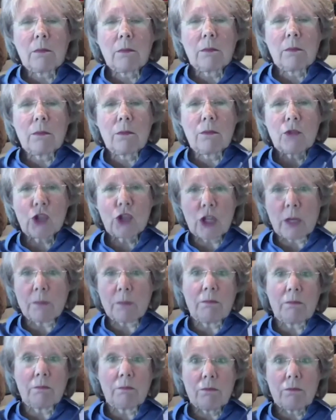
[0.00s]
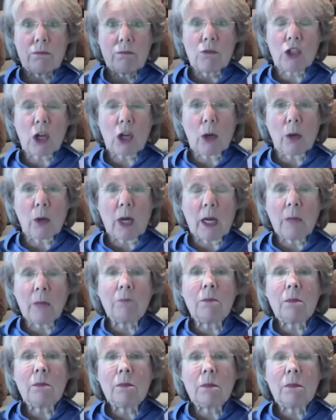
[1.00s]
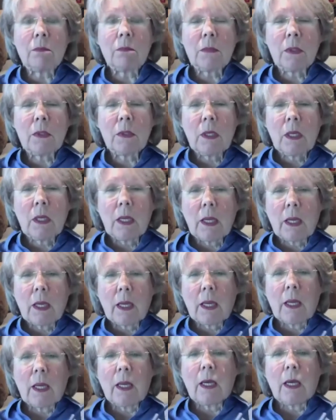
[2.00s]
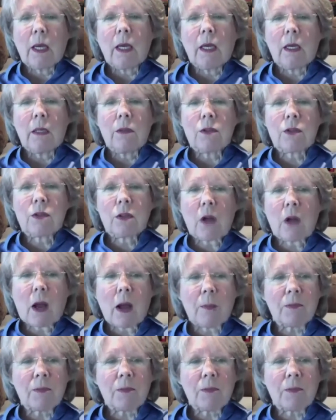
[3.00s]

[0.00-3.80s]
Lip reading: ship showed up and stopped.